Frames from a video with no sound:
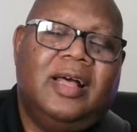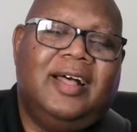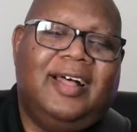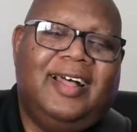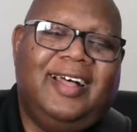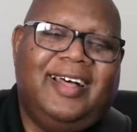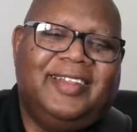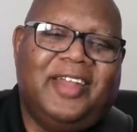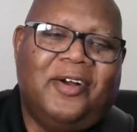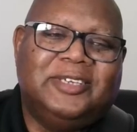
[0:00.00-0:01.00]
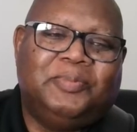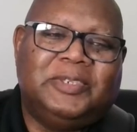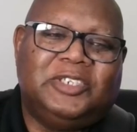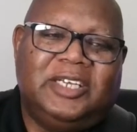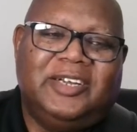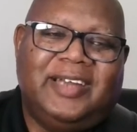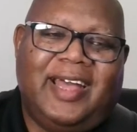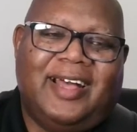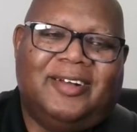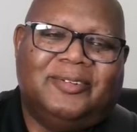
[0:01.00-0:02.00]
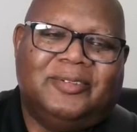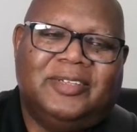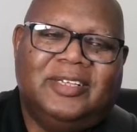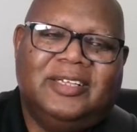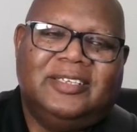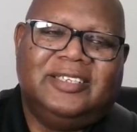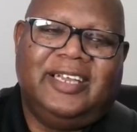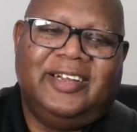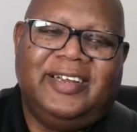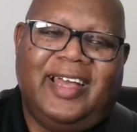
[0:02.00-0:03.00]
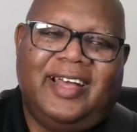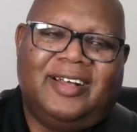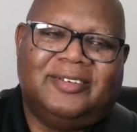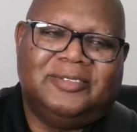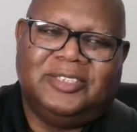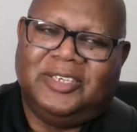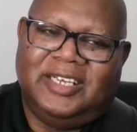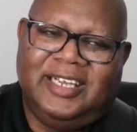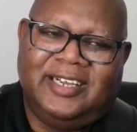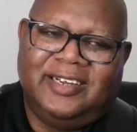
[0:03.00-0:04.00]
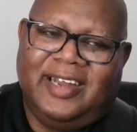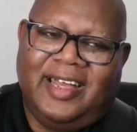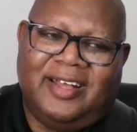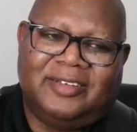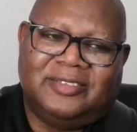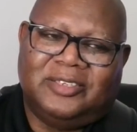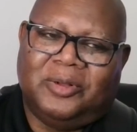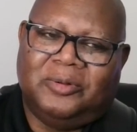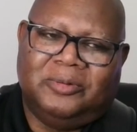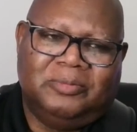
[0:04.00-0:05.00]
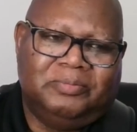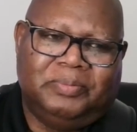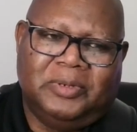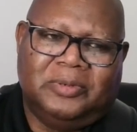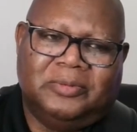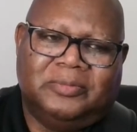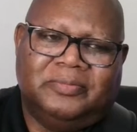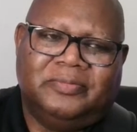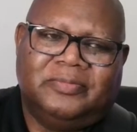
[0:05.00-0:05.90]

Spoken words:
Lawrence, but you're here now. You're here now. So, boom.